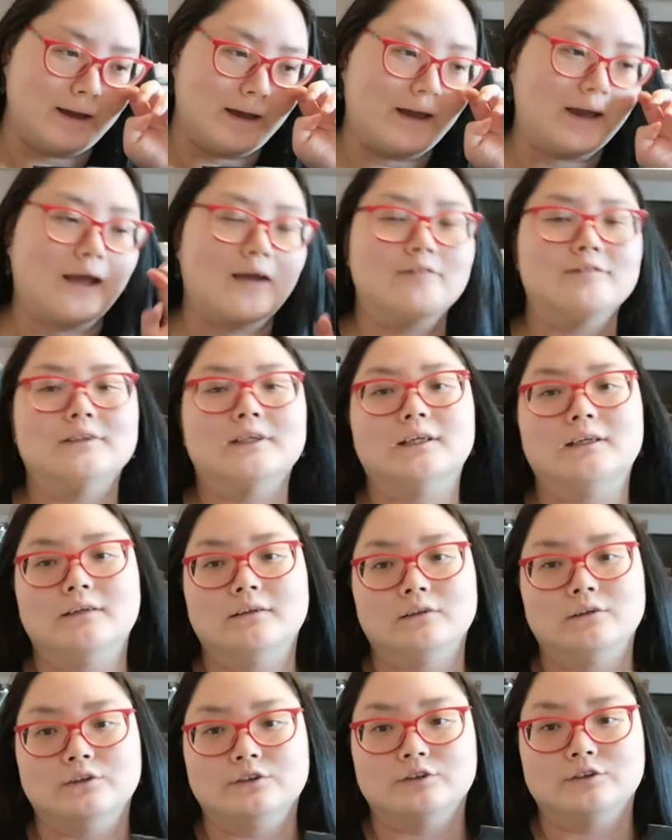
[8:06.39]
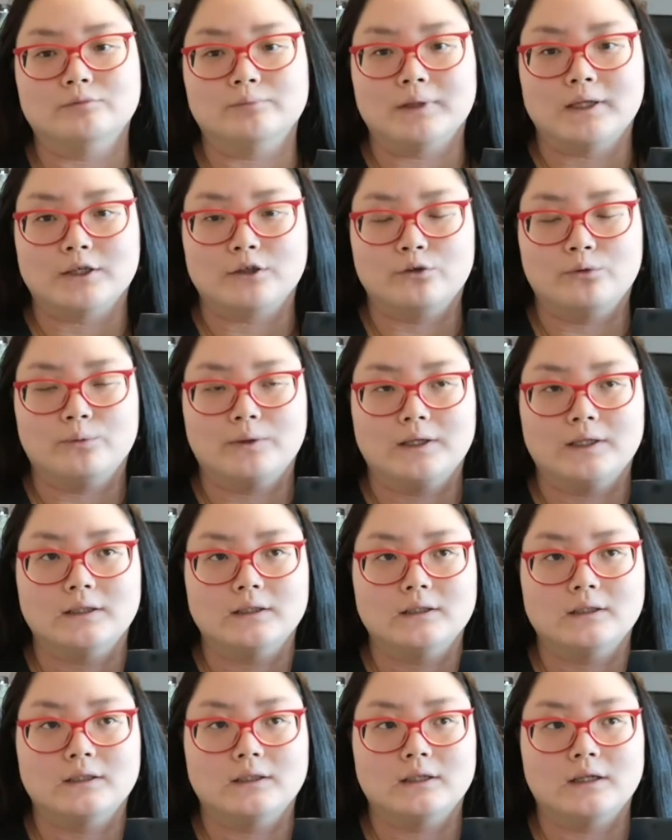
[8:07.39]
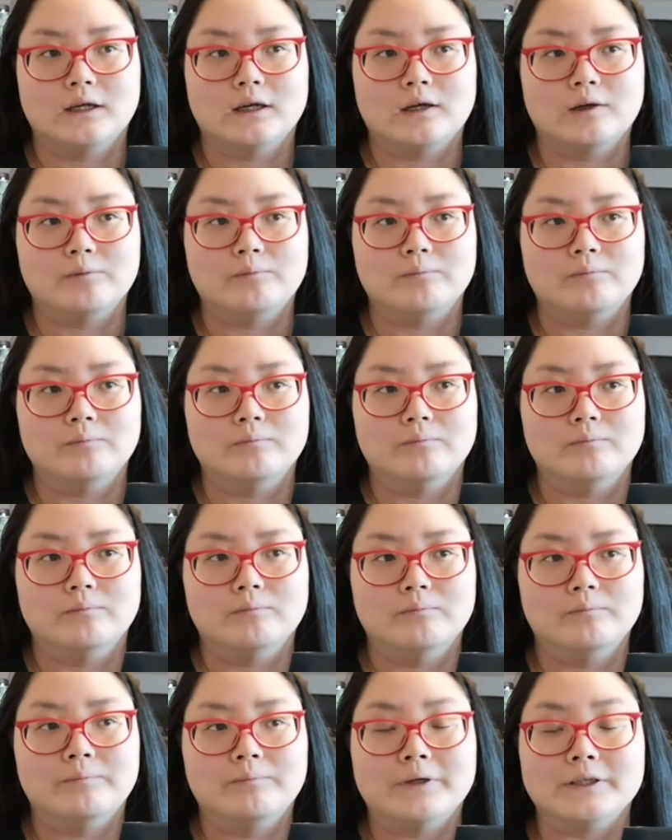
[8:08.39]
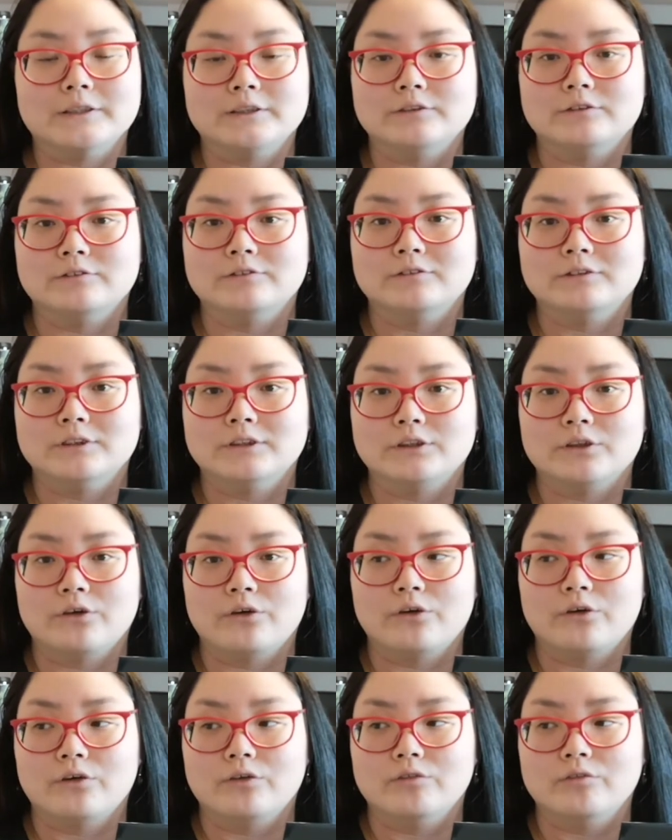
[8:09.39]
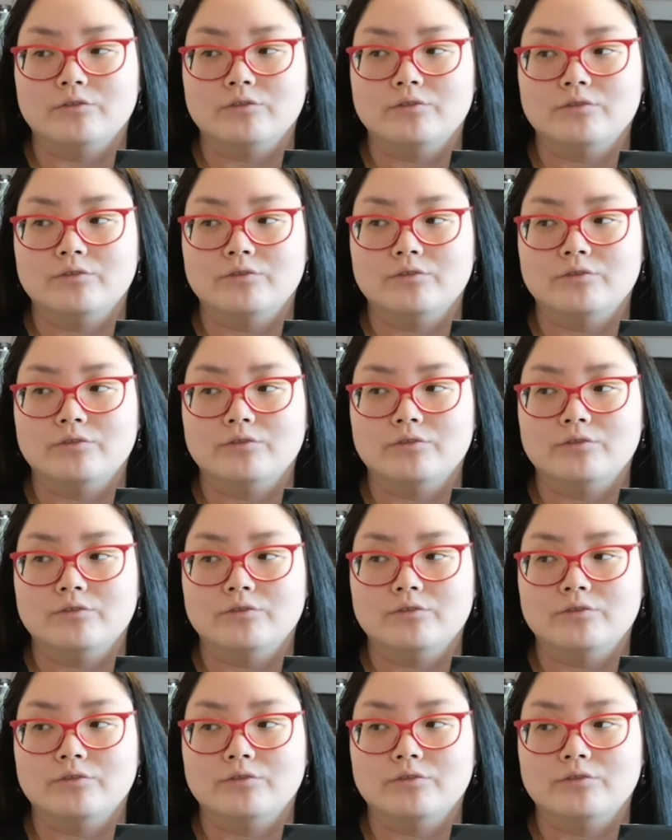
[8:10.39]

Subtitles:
I have seen lots of black and white pictures of